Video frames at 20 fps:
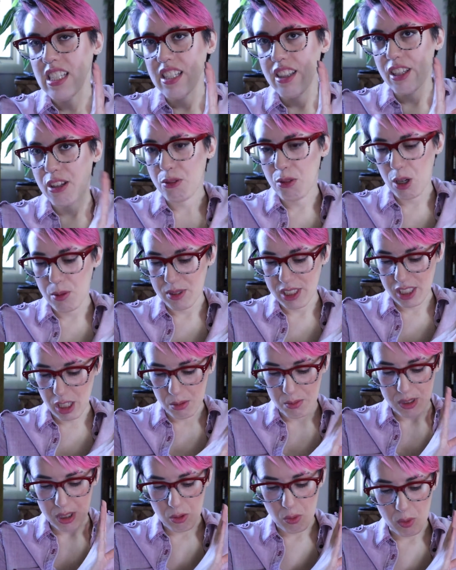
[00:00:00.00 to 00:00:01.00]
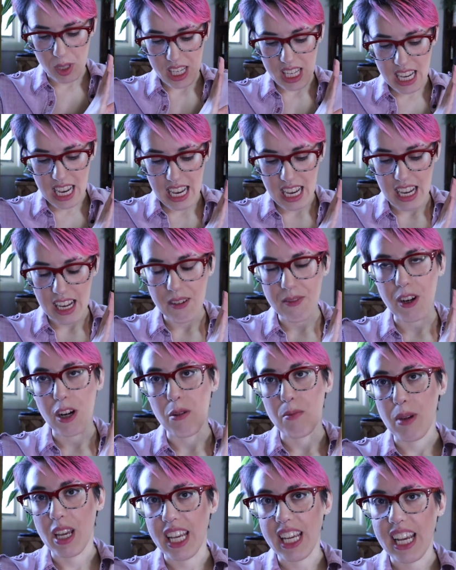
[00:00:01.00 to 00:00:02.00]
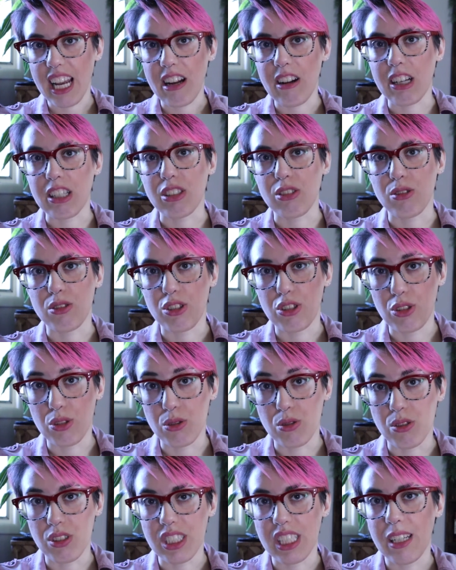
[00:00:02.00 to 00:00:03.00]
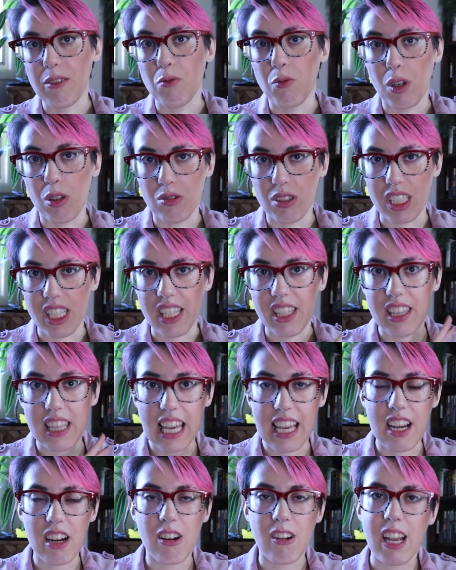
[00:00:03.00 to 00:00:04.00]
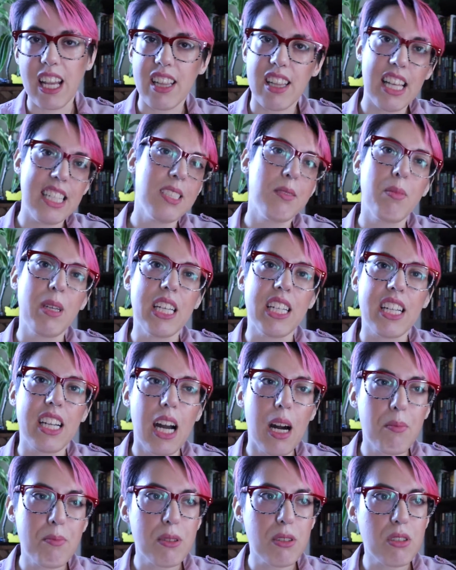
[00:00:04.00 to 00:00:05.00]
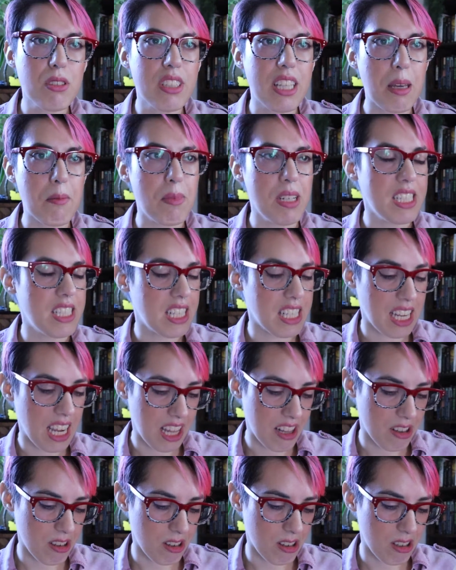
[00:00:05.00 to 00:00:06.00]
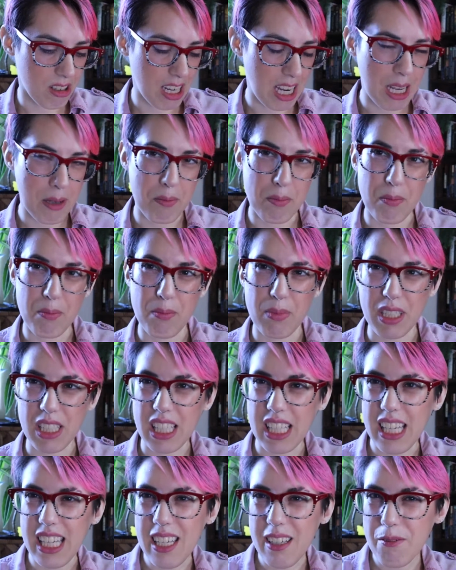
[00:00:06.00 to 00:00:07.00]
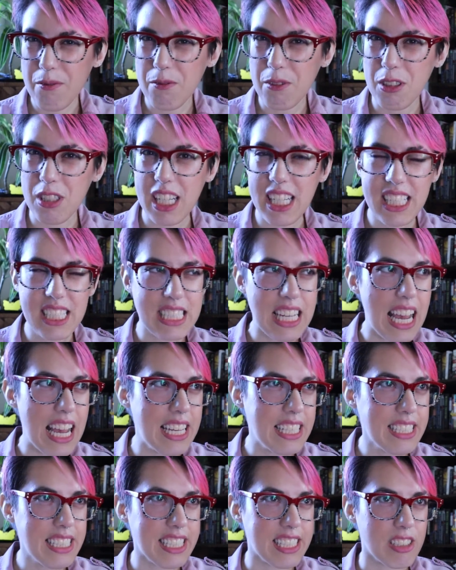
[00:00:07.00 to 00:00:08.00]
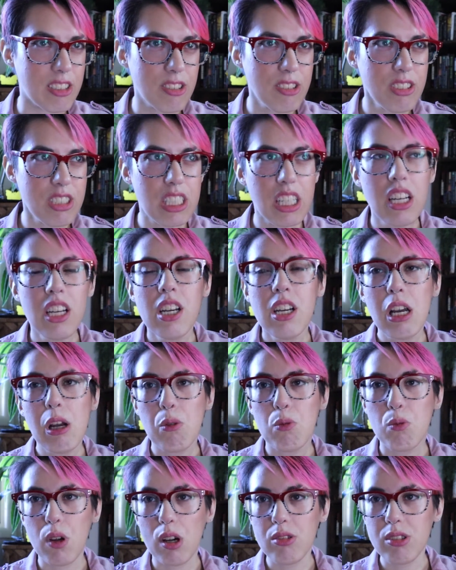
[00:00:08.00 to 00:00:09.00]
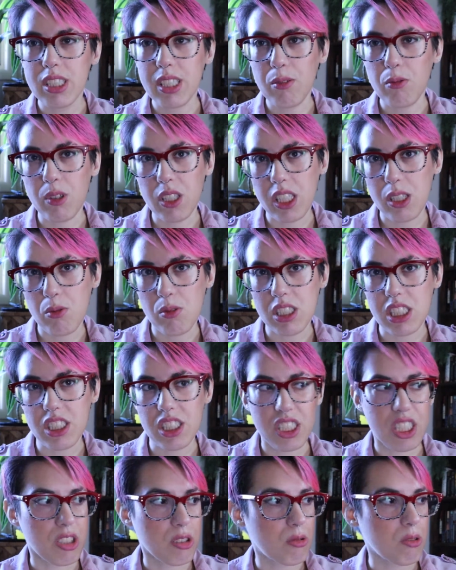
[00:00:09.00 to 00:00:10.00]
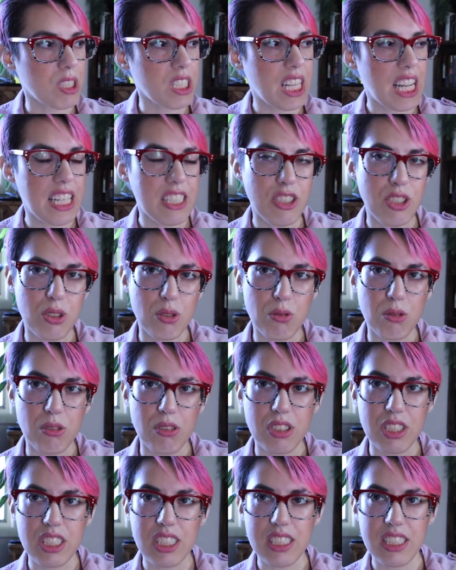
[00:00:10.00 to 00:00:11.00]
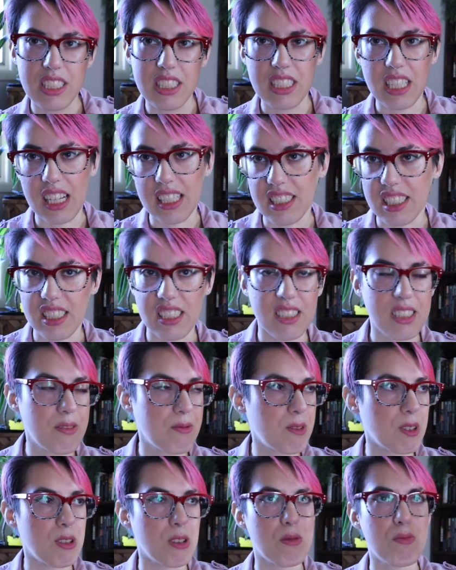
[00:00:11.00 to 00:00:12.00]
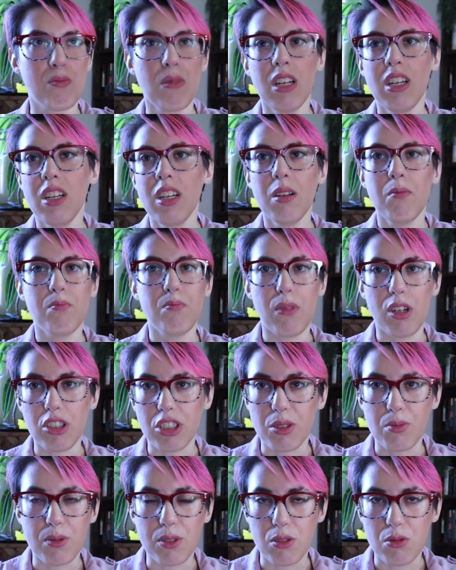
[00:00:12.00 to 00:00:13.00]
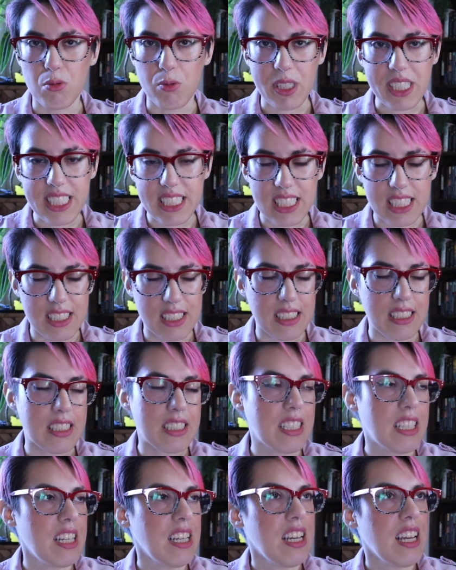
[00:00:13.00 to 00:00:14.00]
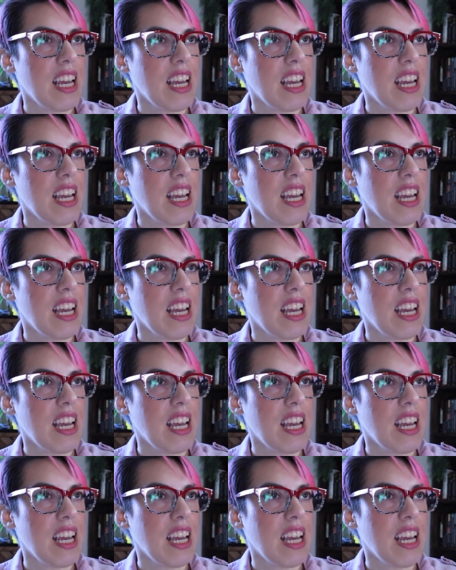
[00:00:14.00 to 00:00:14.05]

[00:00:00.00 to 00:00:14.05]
the chromosomes. We have our main characters, Jules and Rosie. They are a lesbian couple. They've been together, I believe, for like ten years. Rosie really wants children and Jules doesn't for multiple reasons.